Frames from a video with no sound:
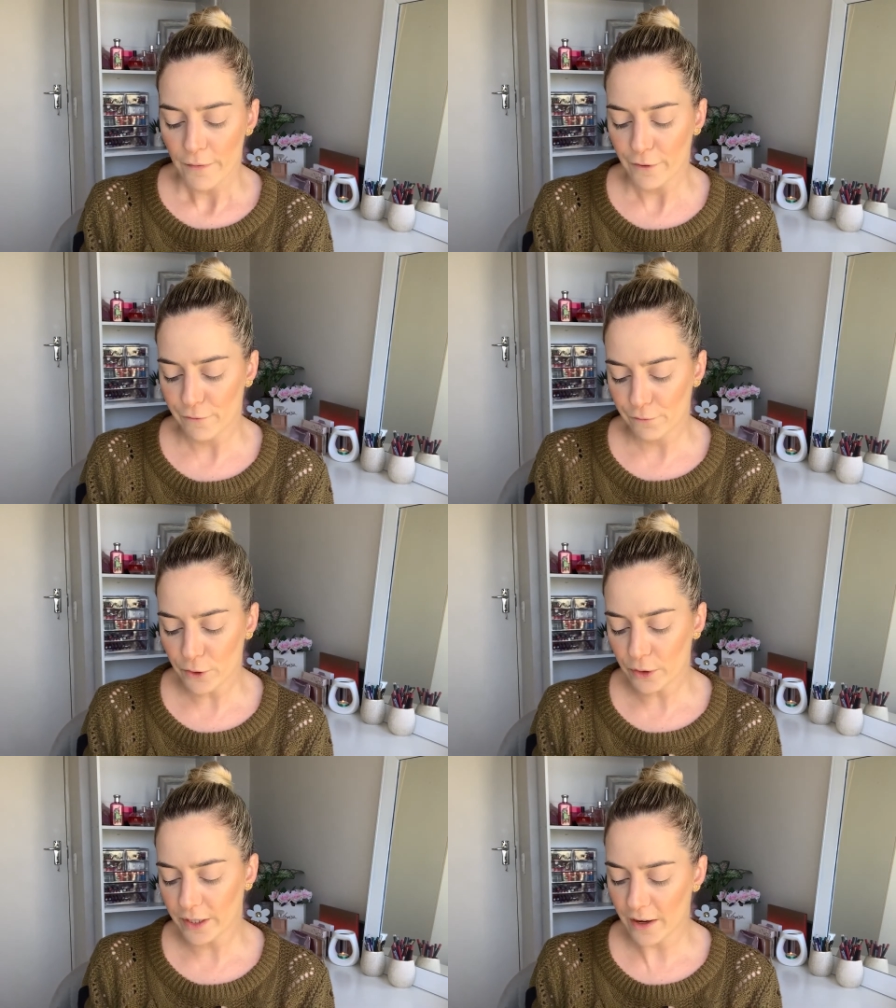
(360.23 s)
for
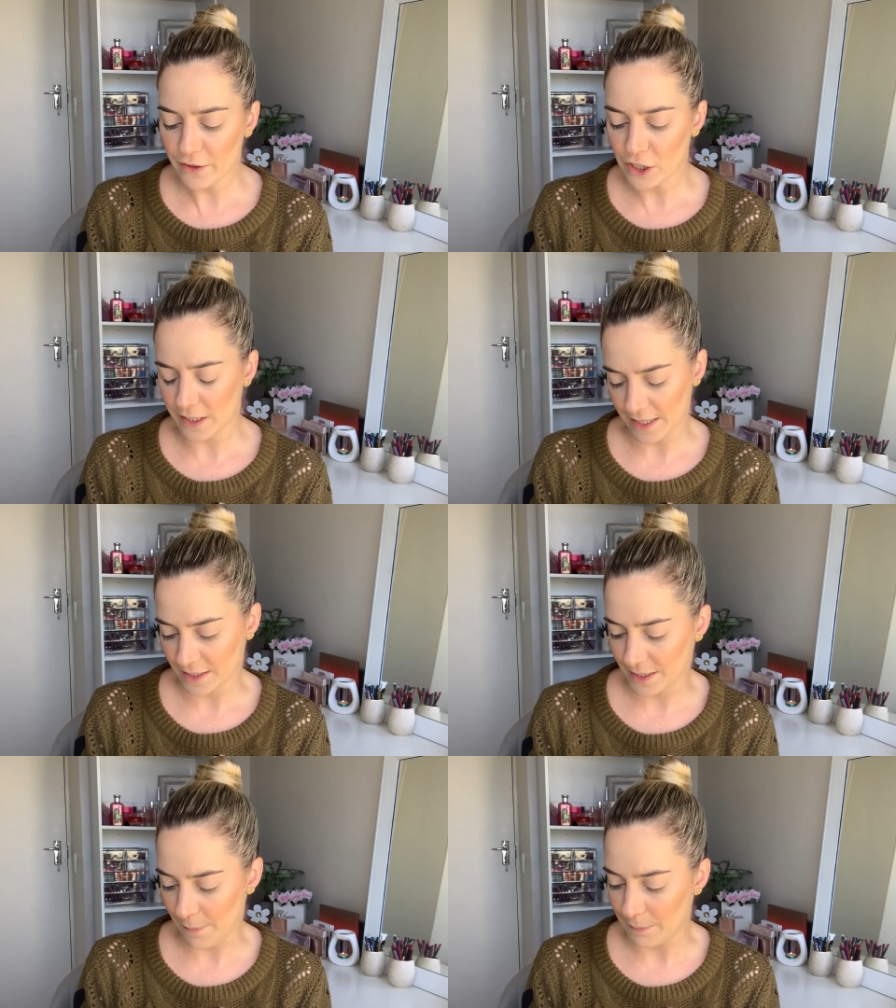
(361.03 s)
full coverage
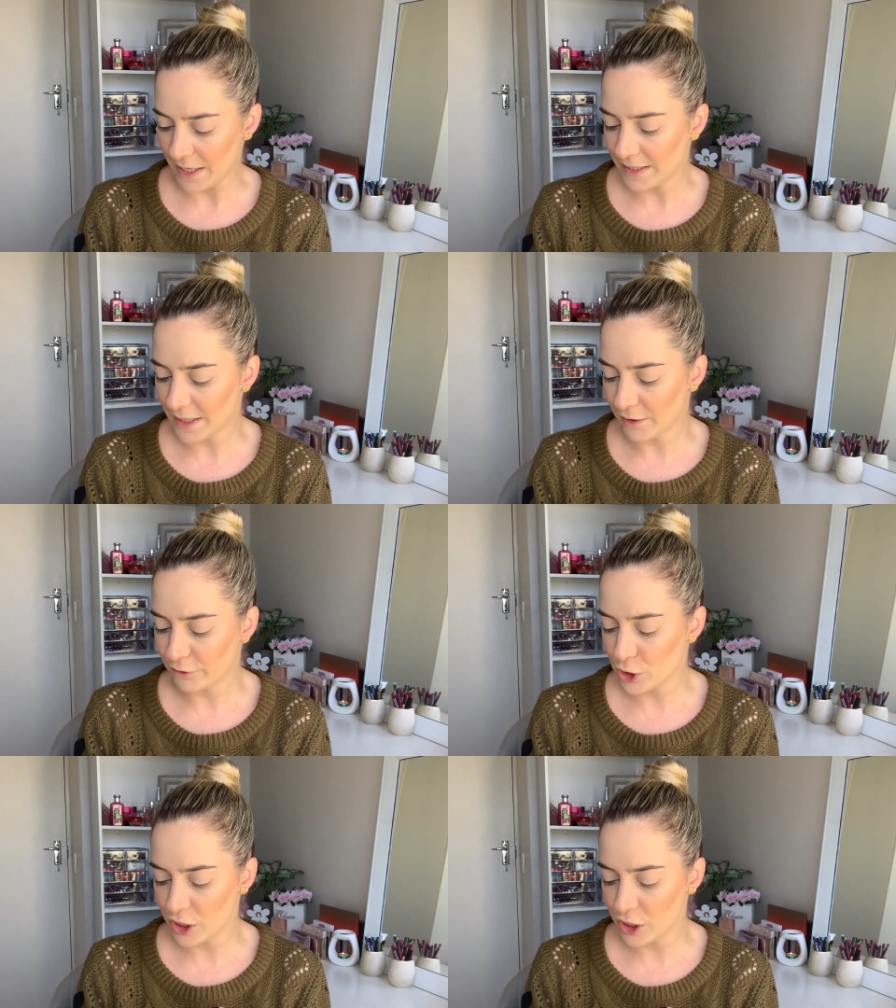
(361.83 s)
luster, blended out for